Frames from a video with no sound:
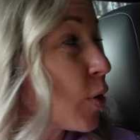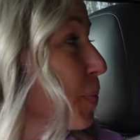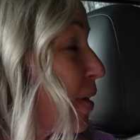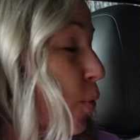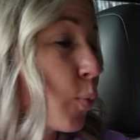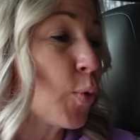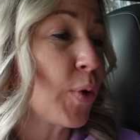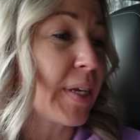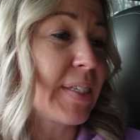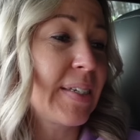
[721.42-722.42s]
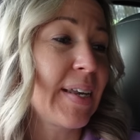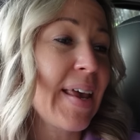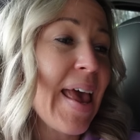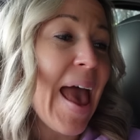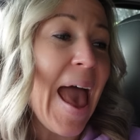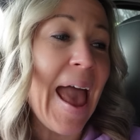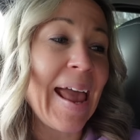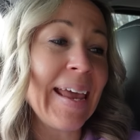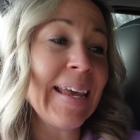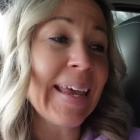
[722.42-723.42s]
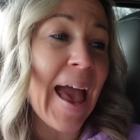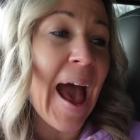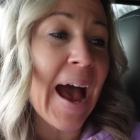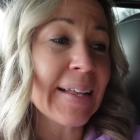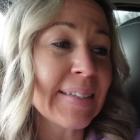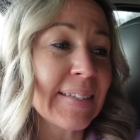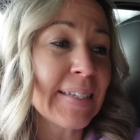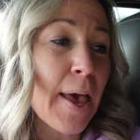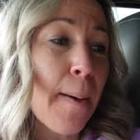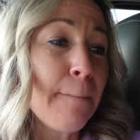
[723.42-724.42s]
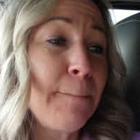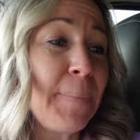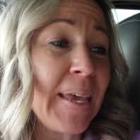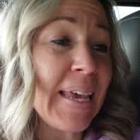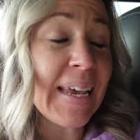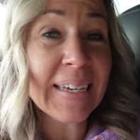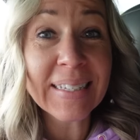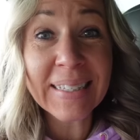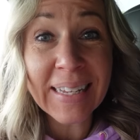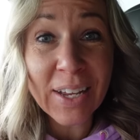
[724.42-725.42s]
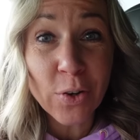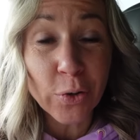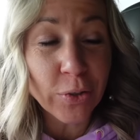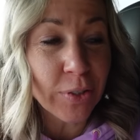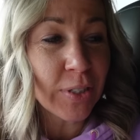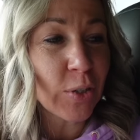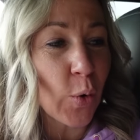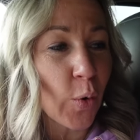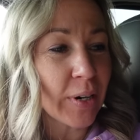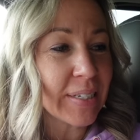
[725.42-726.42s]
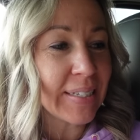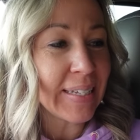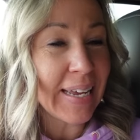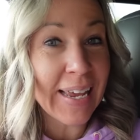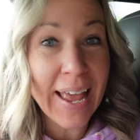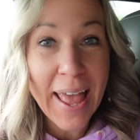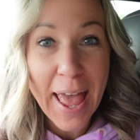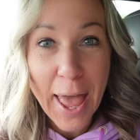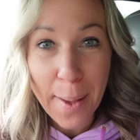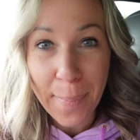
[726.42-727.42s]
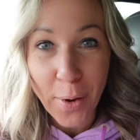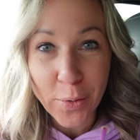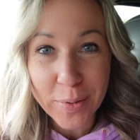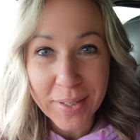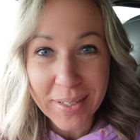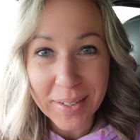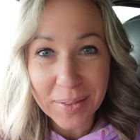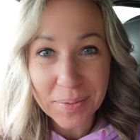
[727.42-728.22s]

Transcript: would be the rudest? A. Cats, B. Seagulls, or C. Hippos?